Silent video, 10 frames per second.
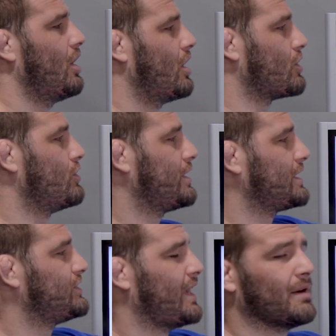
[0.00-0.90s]
A good
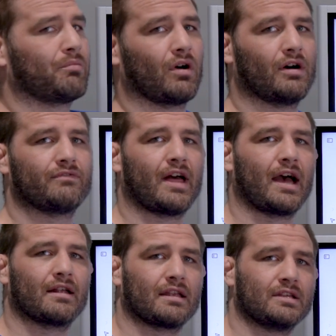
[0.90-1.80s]
example of
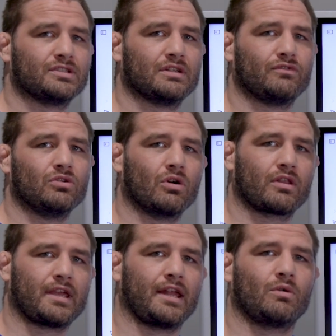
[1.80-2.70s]
that is if you go
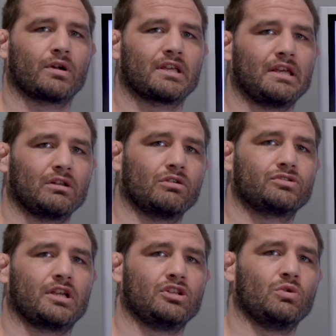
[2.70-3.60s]
to the 81
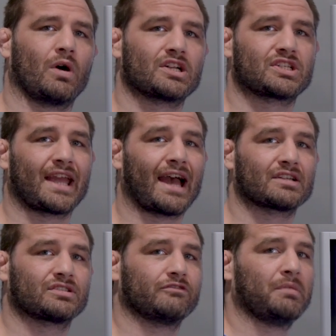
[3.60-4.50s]
kilos and you watch
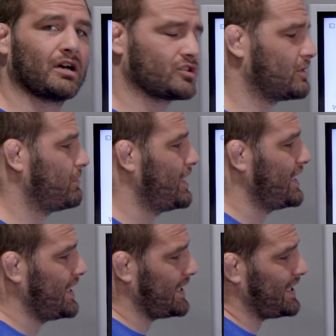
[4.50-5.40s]
Cass of Belgium,
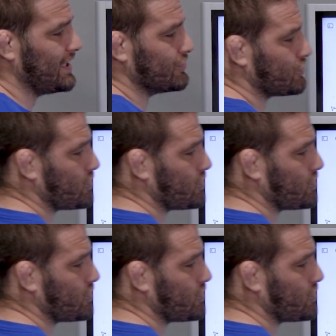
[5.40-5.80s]
he is